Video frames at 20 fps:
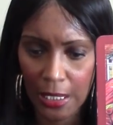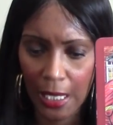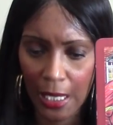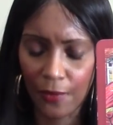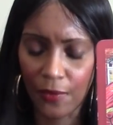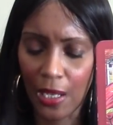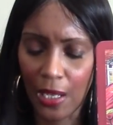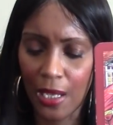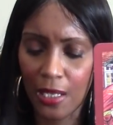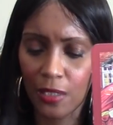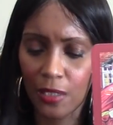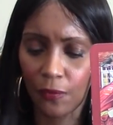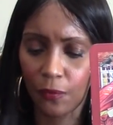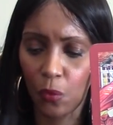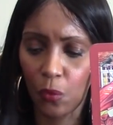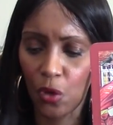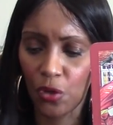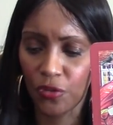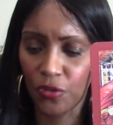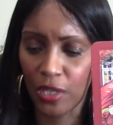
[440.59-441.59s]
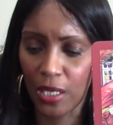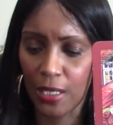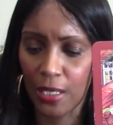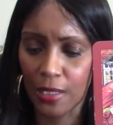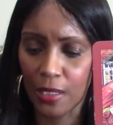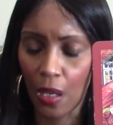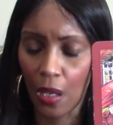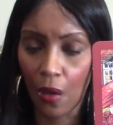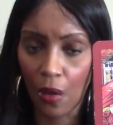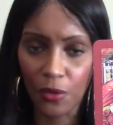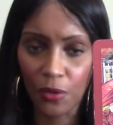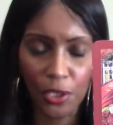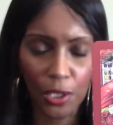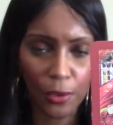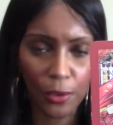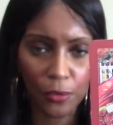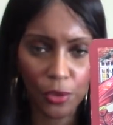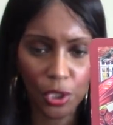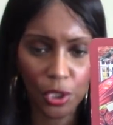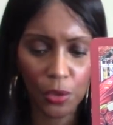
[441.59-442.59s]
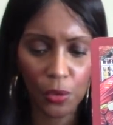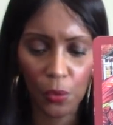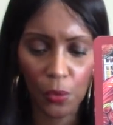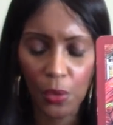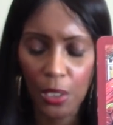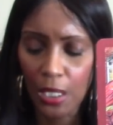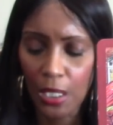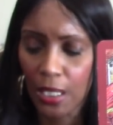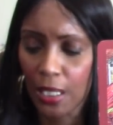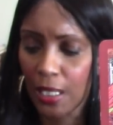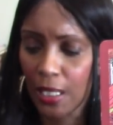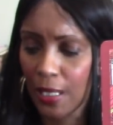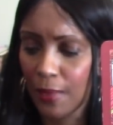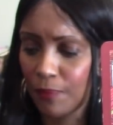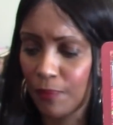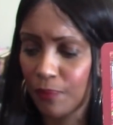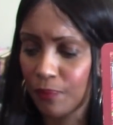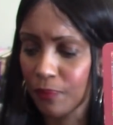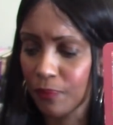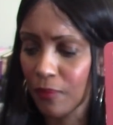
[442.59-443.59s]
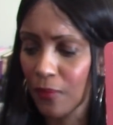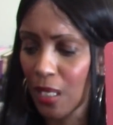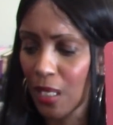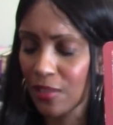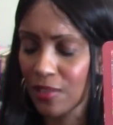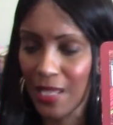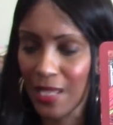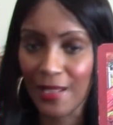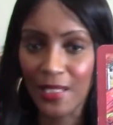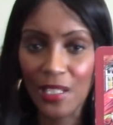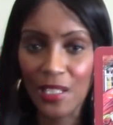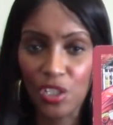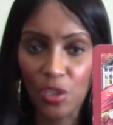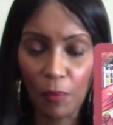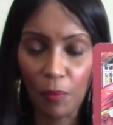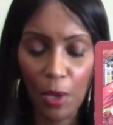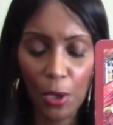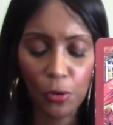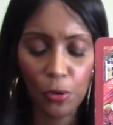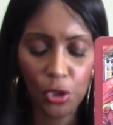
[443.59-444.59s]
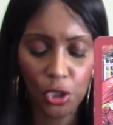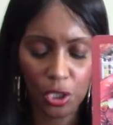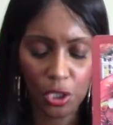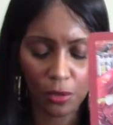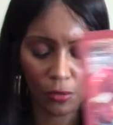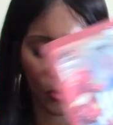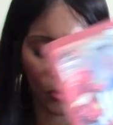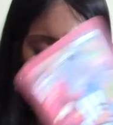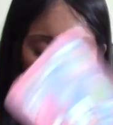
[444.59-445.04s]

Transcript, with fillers: And the Eight of Wands is, you know, to um, set into motion.